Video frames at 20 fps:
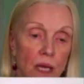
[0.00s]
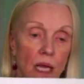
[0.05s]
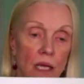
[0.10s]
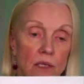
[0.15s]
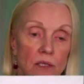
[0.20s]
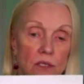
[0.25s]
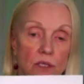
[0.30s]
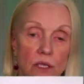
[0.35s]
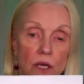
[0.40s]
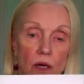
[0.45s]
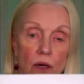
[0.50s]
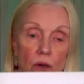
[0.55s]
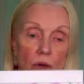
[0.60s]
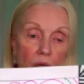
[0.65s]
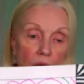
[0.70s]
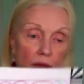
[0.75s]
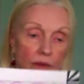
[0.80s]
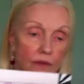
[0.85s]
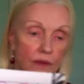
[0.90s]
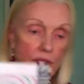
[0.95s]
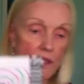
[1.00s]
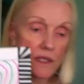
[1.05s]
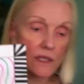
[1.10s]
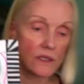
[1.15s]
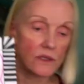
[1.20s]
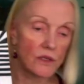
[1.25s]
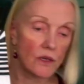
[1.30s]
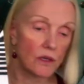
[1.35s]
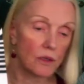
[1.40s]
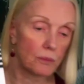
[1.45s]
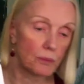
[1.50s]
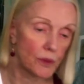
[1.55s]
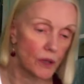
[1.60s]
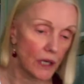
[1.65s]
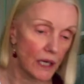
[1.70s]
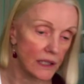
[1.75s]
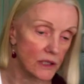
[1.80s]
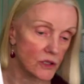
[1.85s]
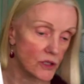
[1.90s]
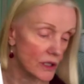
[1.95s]
So this is our
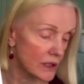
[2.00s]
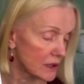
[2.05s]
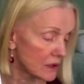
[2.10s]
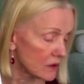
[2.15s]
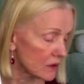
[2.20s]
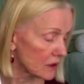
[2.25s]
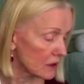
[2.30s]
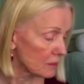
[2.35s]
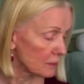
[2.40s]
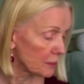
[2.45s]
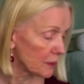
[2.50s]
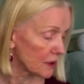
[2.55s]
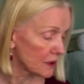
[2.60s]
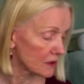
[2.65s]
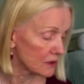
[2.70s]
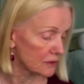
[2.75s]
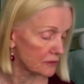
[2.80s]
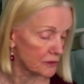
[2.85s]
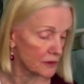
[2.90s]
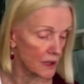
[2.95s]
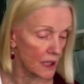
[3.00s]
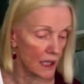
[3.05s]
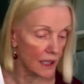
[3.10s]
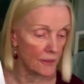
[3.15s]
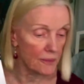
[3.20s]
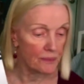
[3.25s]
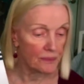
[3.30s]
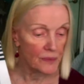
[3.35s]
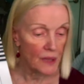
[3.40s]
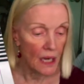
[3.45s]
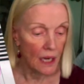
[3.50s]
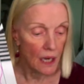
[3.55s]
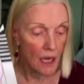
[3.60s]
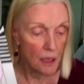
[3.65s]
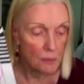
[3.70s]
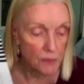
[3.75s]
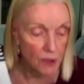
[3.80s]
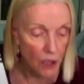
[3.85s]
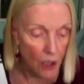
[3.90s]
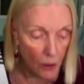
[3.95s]
project, our butterfly.
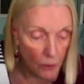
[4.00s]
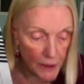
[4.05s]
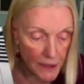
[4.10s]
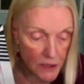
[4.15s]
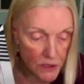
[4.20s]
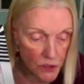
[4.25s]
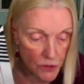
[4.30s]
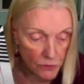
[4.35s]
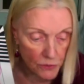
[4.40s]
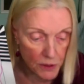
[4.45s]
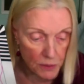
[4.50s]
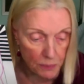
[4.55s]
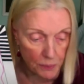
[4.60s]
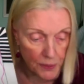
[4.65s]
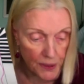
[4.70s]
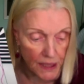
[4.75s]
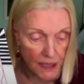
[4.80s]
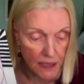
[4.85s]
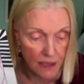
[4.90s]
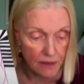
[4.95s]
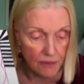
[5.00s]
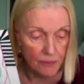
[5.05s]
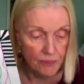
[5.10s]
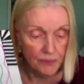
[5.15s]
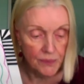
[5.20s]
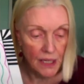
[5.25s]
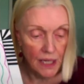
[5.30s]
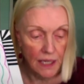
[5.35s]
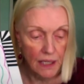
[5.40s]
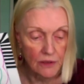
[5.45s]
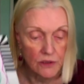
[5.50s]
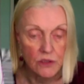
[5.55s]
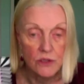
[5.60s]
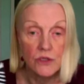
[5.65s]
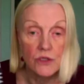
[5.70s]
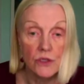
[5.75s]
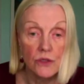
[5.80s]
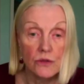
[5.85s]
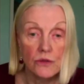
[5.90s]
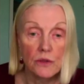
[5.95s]
I'm going to repeat how you
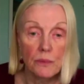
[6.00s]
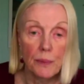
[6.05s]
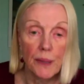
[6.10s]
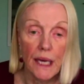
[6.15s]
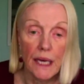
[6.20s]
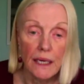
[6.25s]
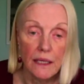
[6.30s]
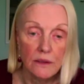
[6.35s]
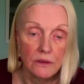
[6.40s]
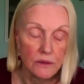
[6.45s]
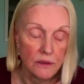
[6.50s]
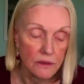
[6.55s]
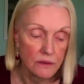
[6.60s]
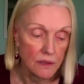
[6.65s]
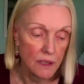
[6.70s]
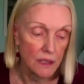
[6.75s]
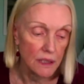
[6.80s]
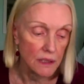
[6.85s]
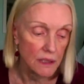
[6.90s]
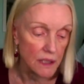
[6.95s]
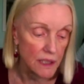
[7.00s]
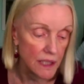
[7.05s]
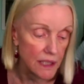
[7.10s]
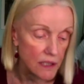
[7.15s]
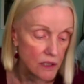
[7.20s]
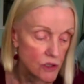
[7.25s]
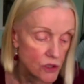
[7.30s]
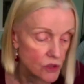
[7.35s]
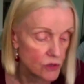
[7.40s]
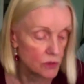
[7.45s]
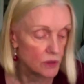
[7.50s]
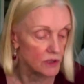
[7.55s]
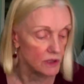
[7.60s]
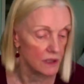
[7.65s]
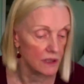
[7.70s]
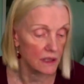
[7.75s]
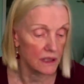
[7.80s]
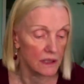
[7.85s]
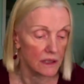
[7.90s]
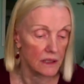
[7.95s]
do the pattern in case you
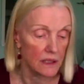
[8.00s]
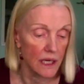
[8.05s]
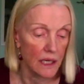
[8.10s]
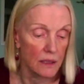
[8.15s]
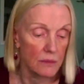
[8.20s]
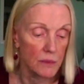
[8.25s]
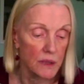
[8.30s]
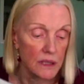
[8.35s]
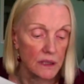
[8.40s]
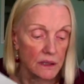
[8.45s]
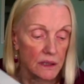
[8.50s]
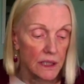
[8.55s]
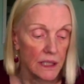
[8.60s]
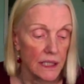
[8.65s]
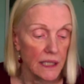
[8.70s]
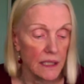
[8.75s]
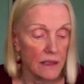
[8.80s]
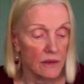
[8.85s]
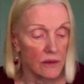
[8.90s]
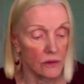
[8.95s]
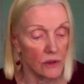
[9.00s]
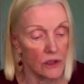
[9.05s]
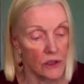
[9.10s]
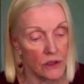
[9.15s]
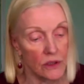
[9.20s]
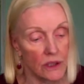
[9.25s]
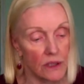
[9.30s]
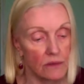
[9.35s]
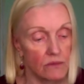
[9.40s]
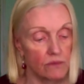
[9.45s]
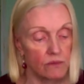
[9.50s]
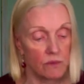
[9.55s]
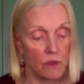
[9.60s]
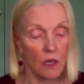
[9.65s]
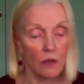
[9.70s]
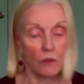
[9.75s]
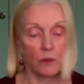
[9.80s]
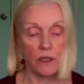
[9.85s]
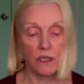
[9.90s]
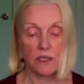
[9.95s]
came in late, or you can
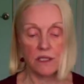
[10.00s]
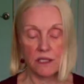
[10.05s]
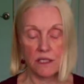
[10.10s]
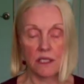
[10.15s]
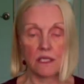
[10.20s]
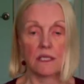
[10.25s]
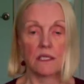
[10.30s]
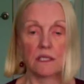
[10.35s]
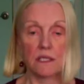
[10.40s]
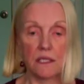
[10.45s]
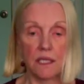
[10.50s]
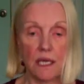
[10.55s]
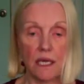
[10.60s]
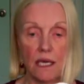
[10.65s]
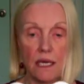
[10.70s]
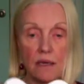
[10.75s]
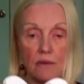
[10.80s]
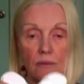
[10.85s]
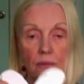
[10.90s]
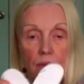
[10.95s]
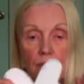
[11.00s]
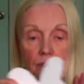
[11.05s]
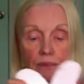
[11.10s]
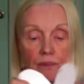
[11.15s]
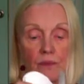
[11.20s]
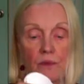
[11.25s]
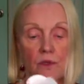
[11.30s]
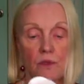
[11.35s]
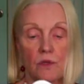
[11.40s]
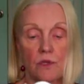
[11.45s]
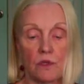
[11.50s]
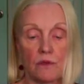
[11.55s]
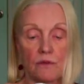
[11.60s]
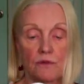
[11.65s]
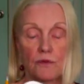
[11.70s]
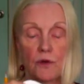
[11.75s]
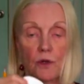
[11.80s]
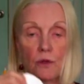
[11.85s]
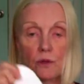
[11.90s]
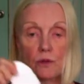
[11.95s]
always see it again. You can
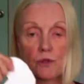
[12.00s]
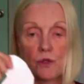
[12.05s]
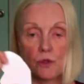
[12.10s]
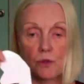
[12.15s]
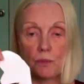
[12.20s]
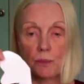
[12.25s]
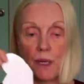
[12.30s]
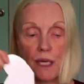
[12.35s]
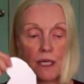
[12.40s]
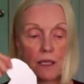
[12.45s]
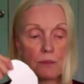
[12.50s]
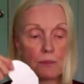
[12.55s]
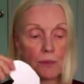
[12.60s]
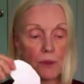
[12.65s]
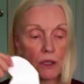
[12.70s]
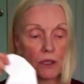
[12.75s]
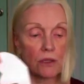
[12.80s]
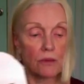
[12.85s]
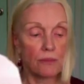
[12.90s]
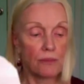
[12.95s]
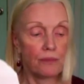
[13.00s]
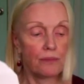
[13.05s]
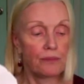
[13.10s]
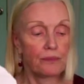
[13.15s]
fold your paper.